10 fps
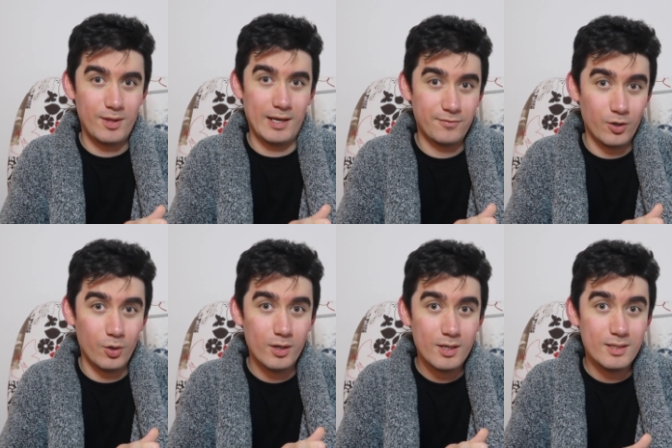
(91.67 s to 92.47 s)

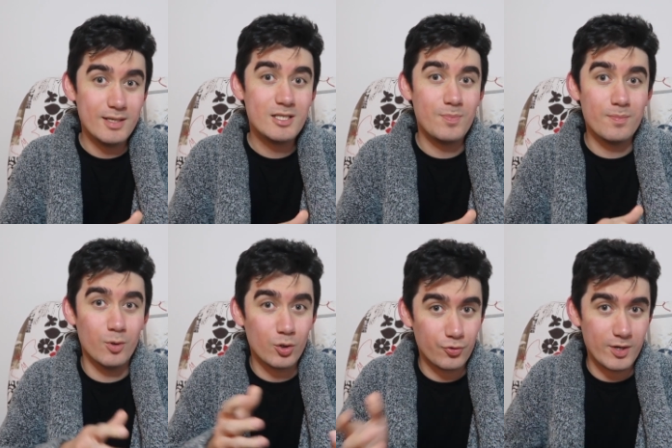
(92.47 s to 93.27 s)
therefore need to be
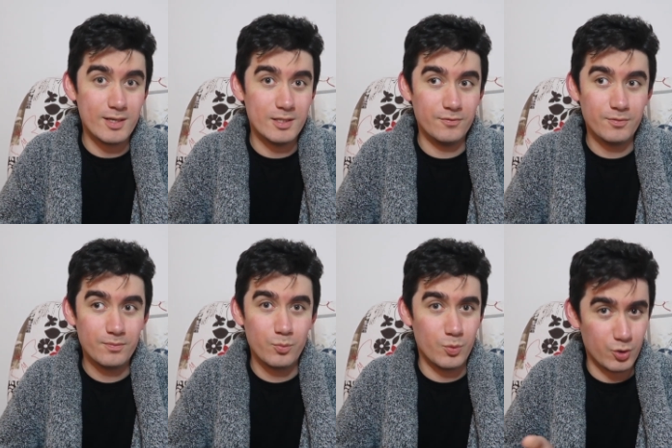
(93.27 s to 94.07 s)
more creative
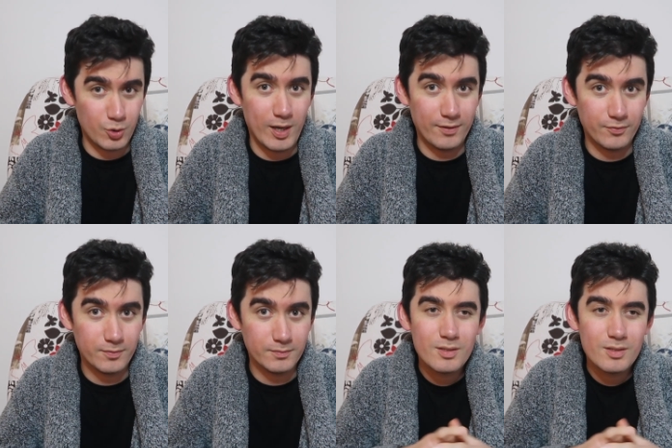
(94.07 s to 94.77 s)
with what you have.